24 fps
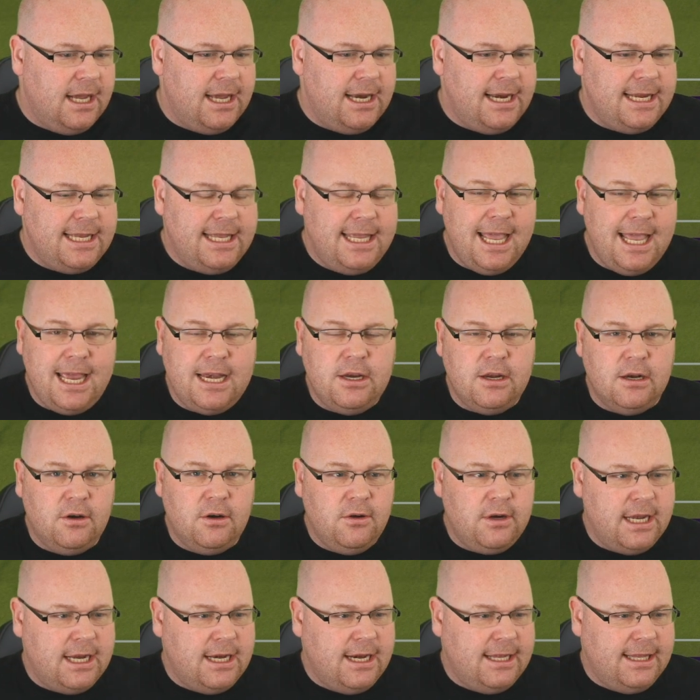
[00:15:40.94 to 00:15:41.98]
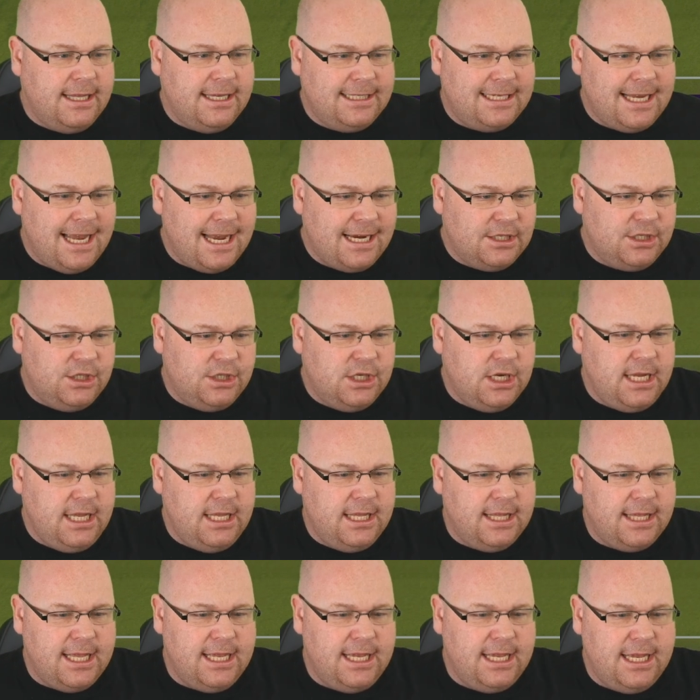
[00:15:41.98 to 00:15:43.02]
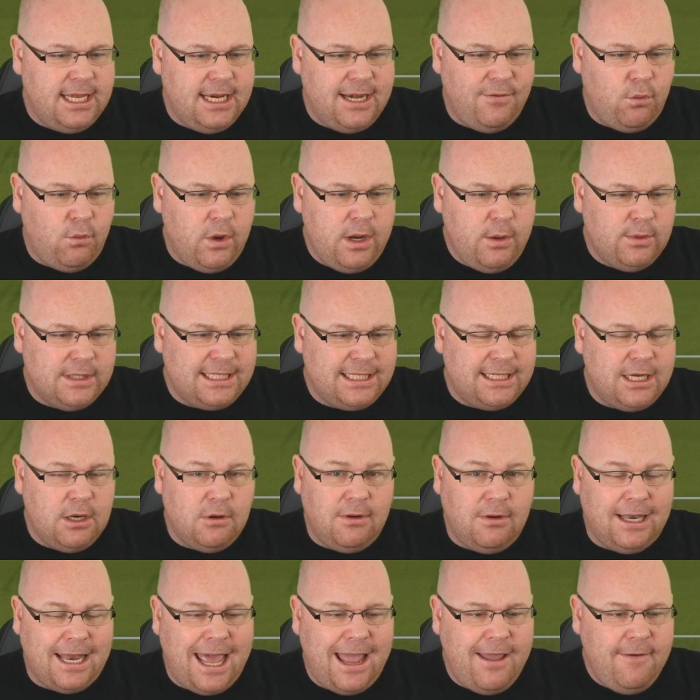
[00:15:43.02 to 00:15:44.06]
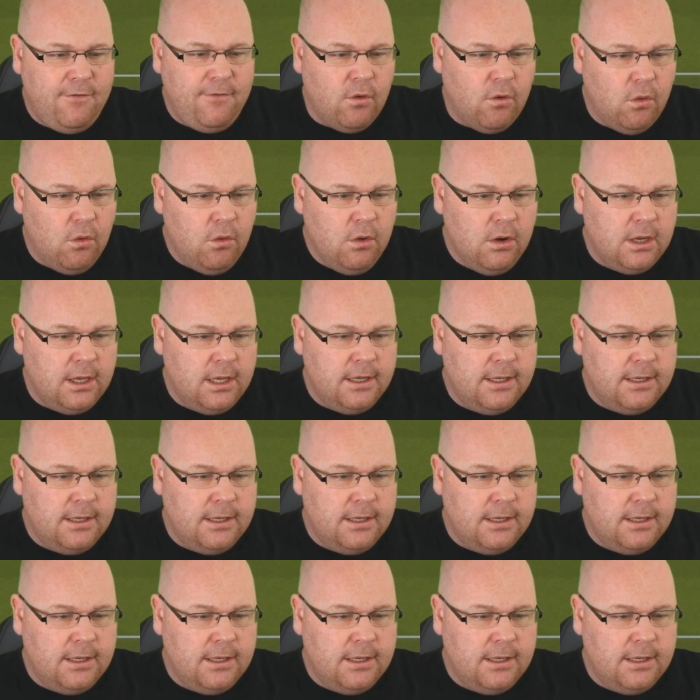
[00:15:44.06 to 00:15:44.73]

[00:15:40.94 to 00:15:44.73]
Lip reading: And again, you're looking at this XG thinking if we were still level,